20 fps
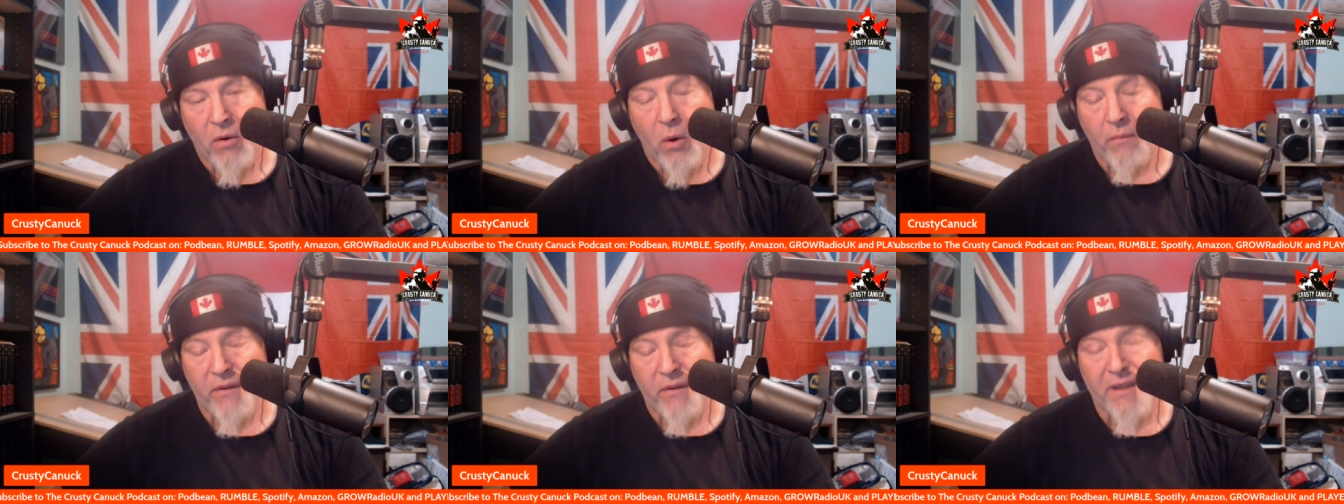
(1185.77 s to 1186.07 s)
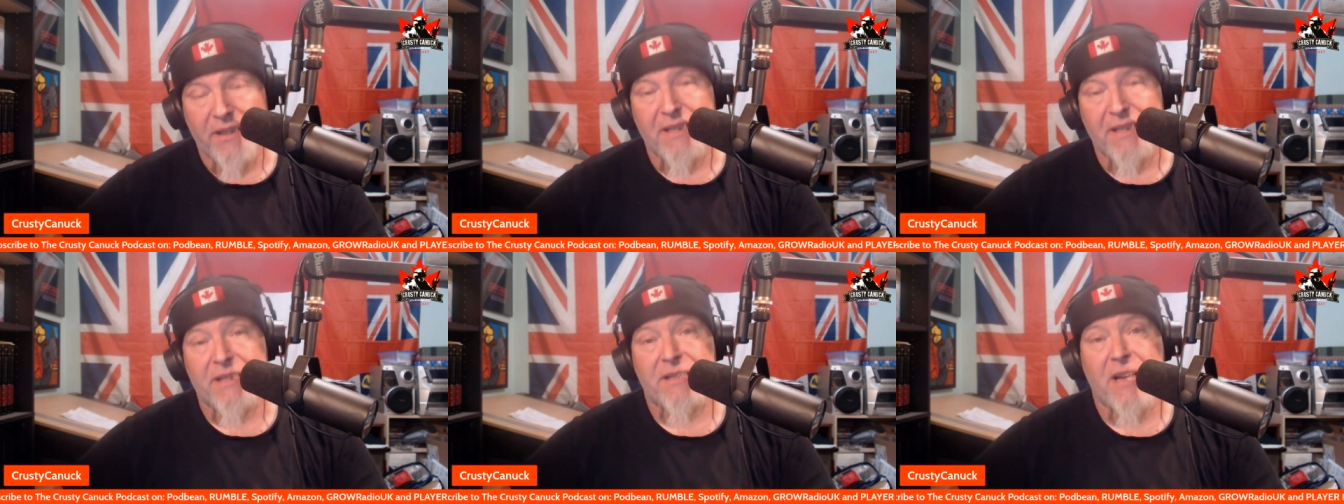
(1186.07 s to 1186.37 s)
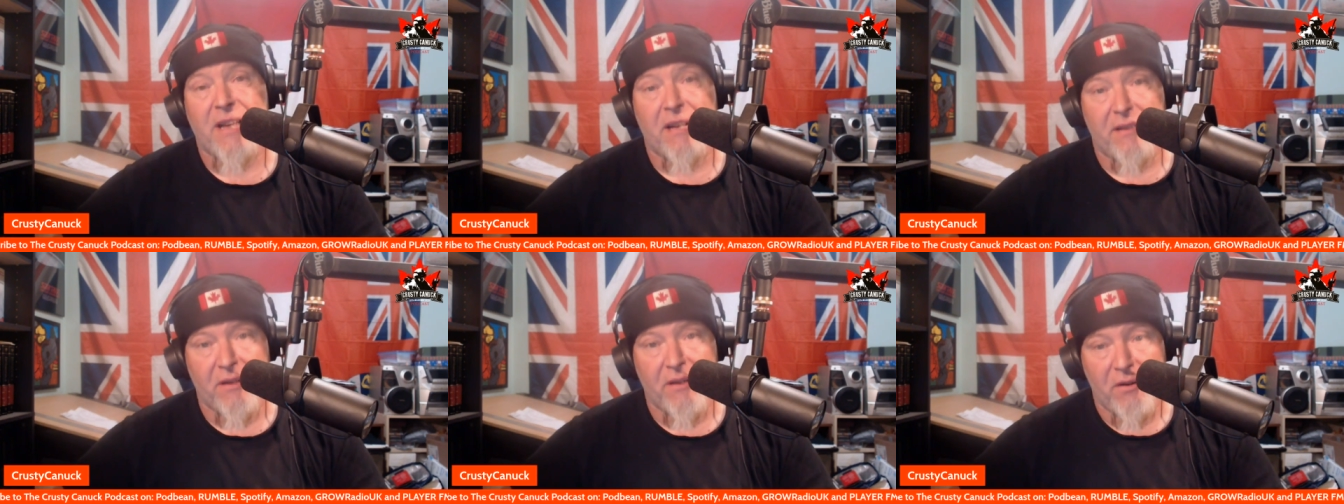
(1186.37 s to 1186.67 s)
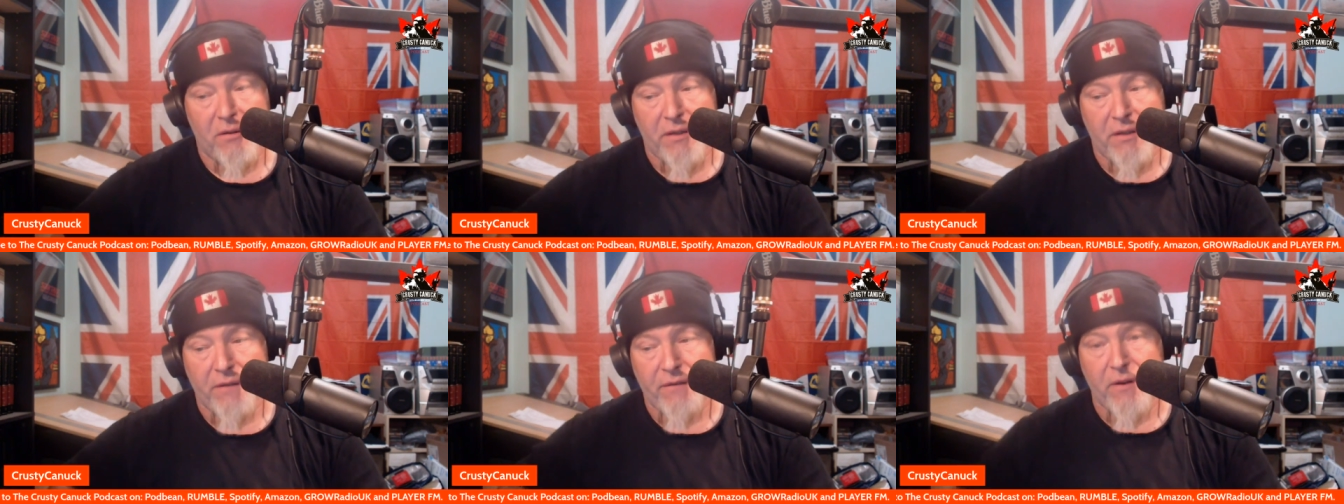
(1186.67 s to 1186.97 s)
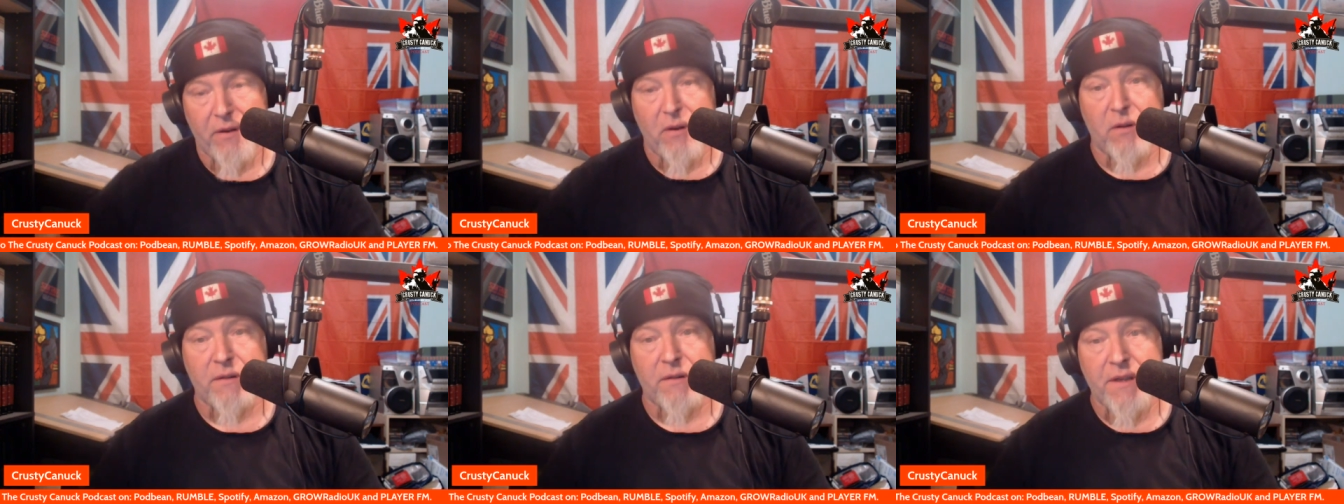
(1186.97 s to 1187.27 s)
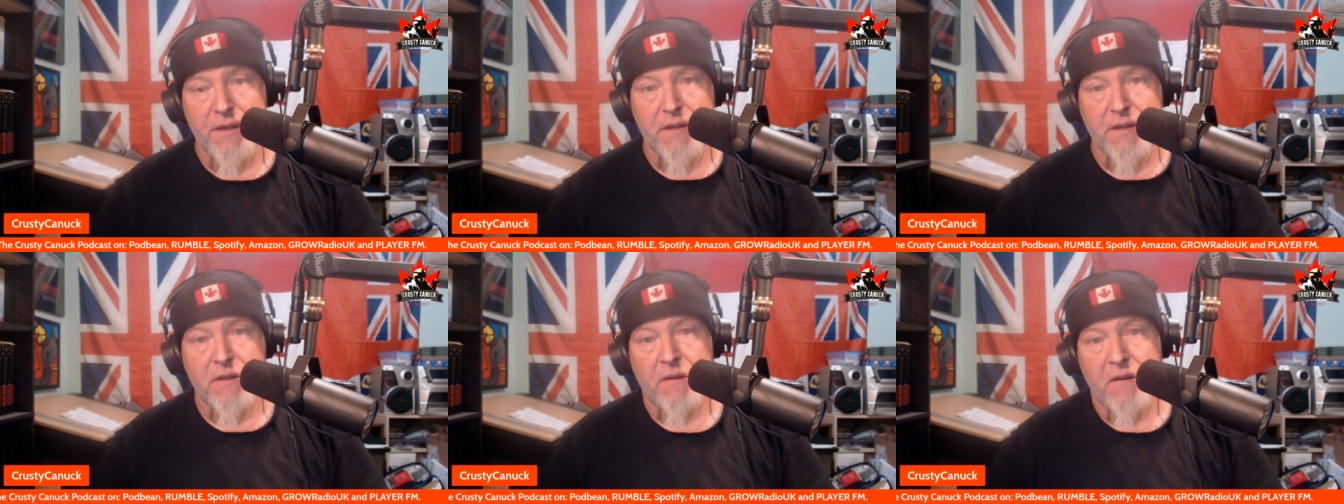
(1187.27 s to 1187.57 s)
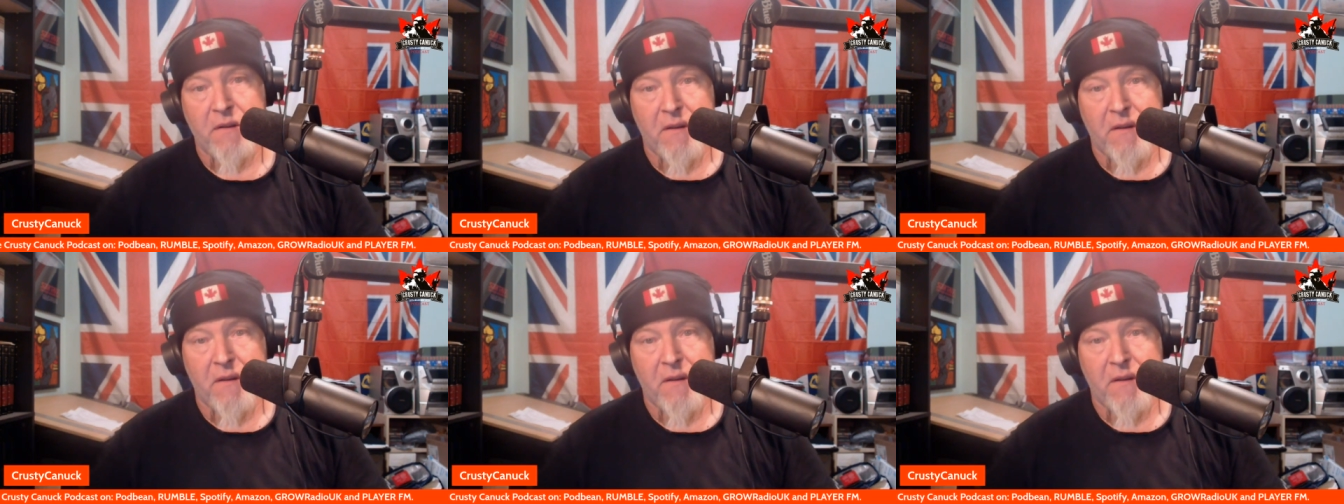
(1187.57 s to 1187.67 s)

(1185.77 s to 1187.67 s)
Hopefully, less technical difficulties.